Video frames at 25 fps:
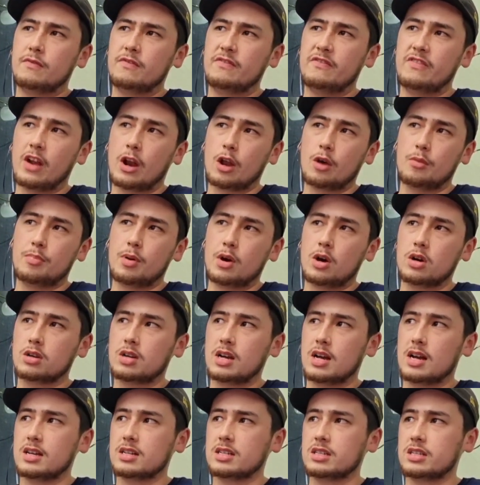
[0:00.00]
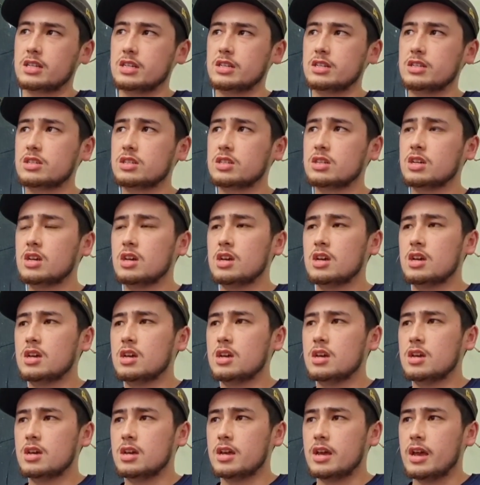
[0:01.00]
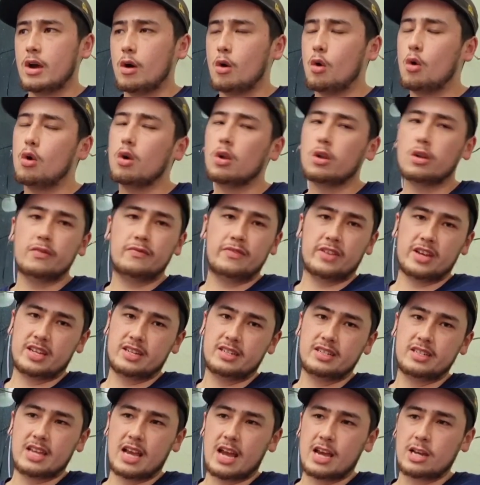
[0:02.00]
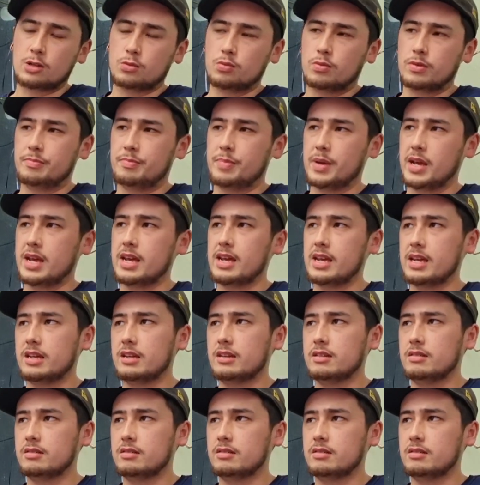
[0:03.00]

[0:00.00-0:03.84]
fellow podcasters. All of his tanks would be,